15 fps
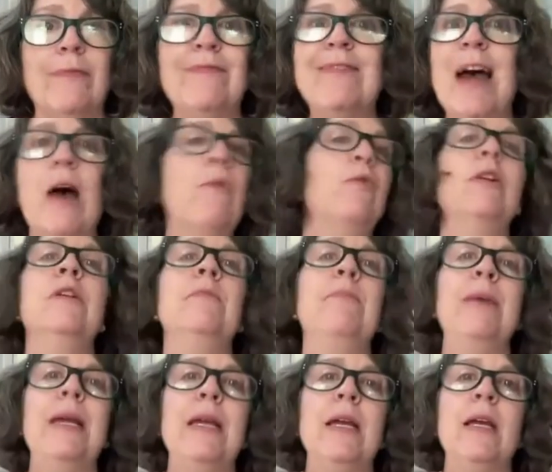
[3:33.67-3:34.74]
That
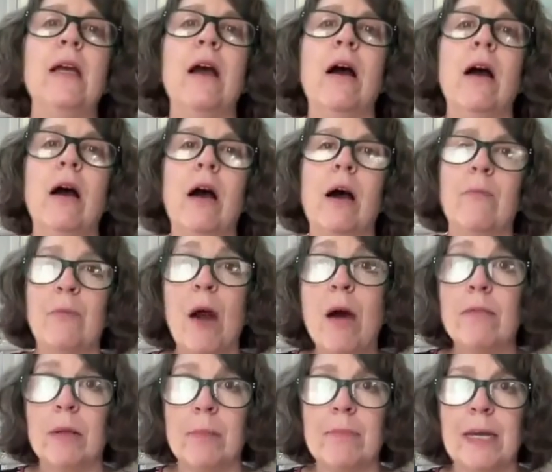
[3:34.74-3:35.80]
wouldn't be a
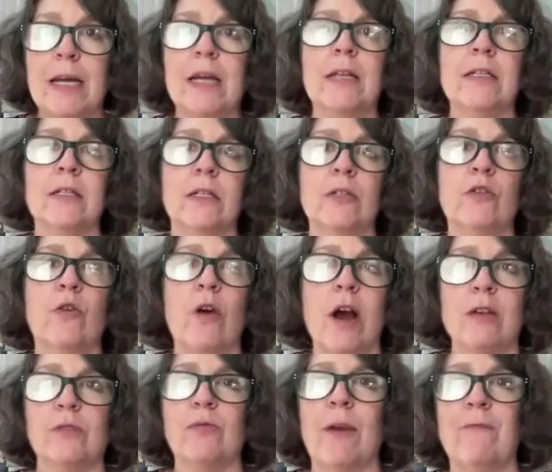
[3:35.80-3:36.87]
problem, because it's
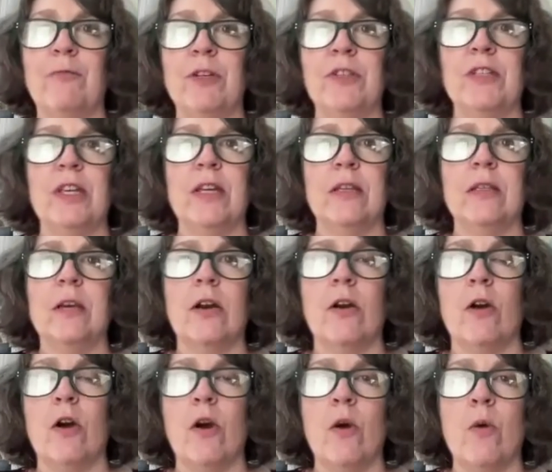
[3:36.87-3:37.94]
cross-referencing
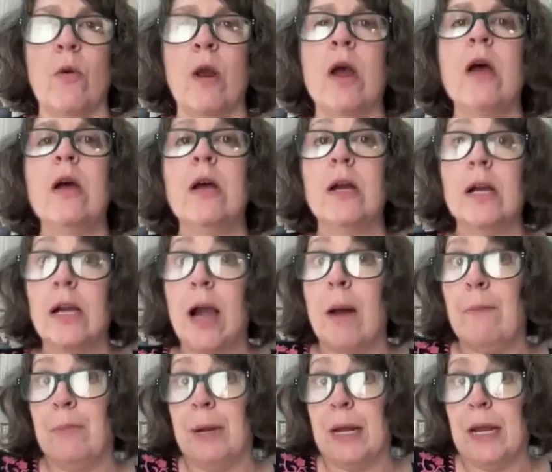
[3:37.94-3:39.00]
their own
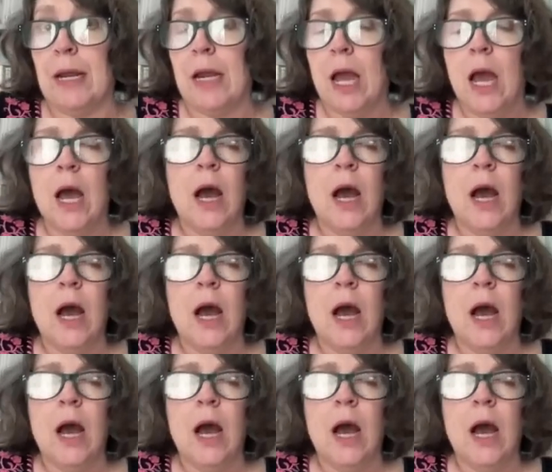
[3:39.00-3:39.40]
company.